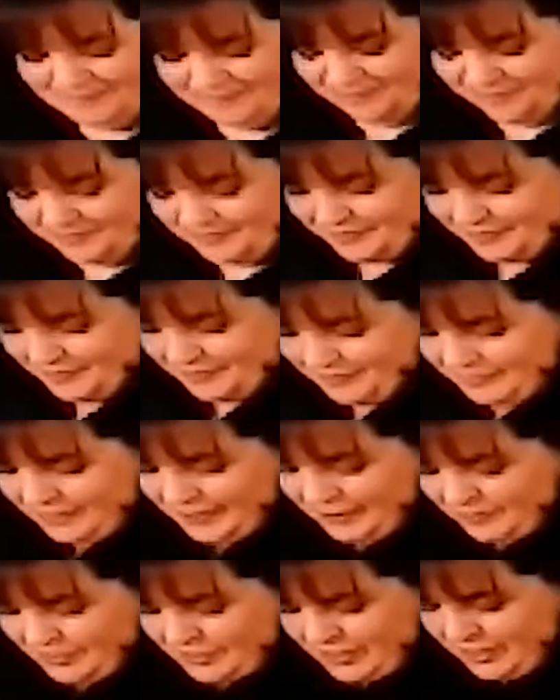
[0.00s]

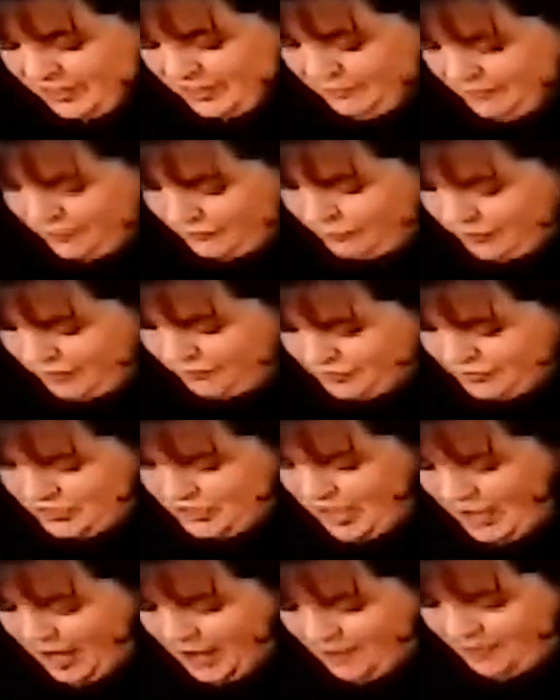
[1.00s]
I'm just going to give it a rough
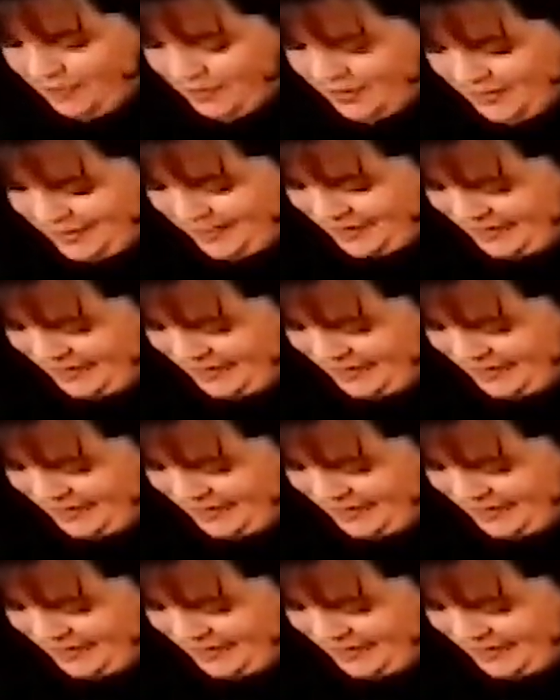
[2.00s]
chop.